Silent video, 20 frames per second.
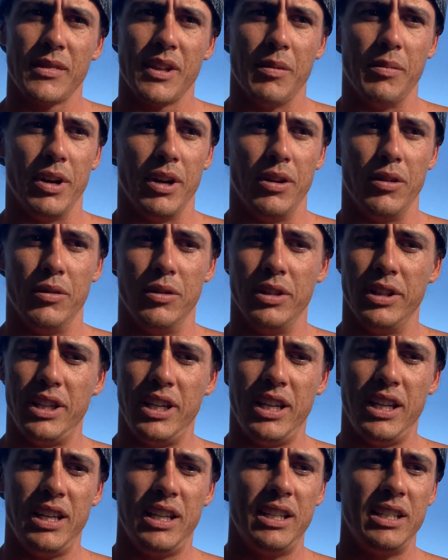But
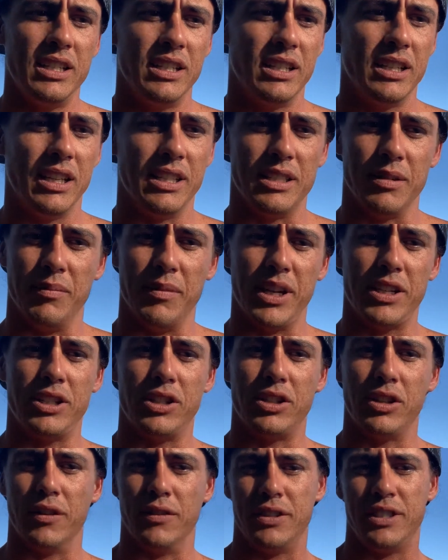Honolulu, it's a
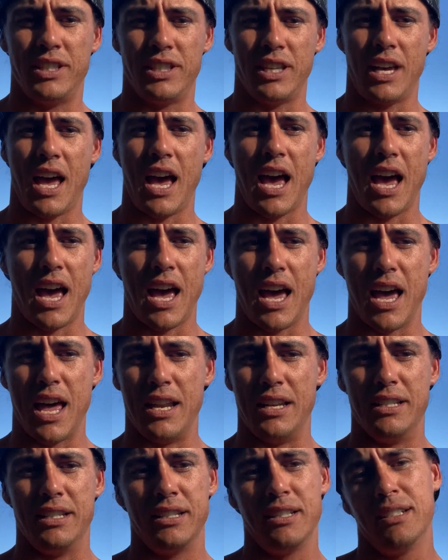mixture of
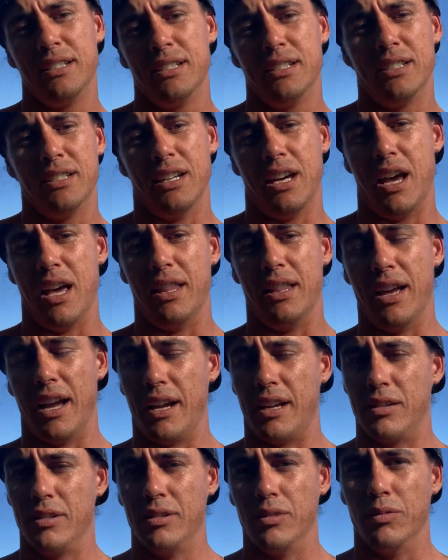sand and
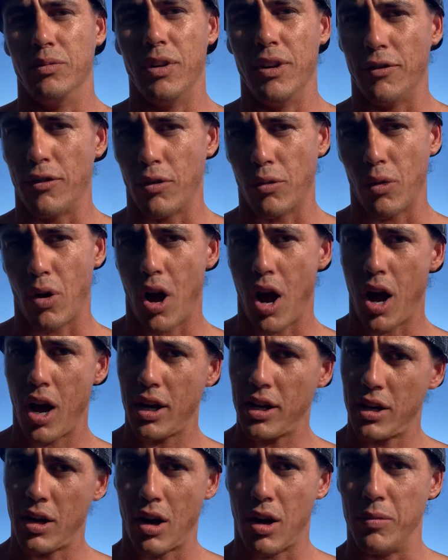river
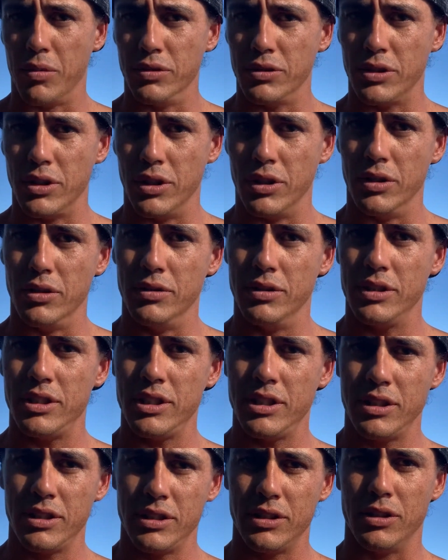rock cobblestones,
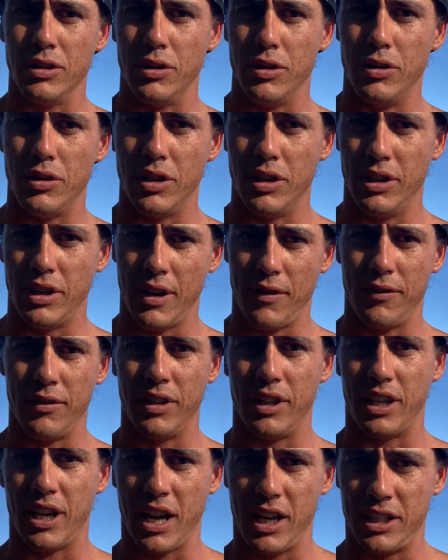so you can
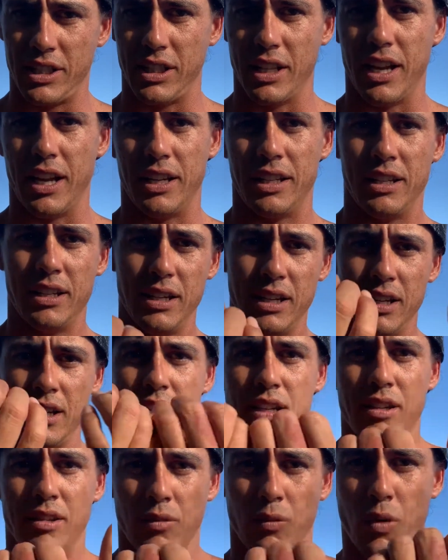definitely catch
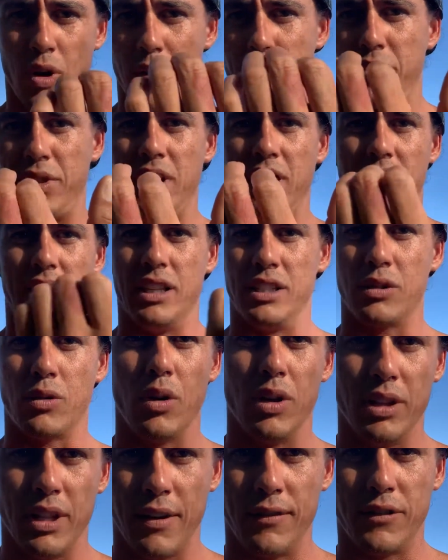one peak that's
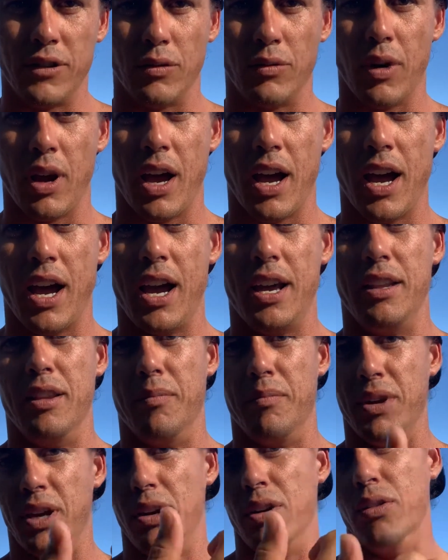going left and right. The
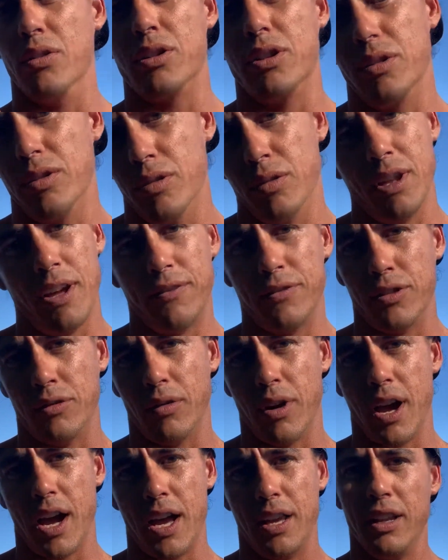middle could go left and
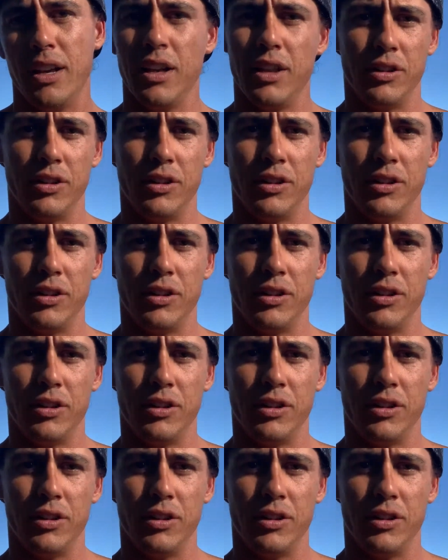right.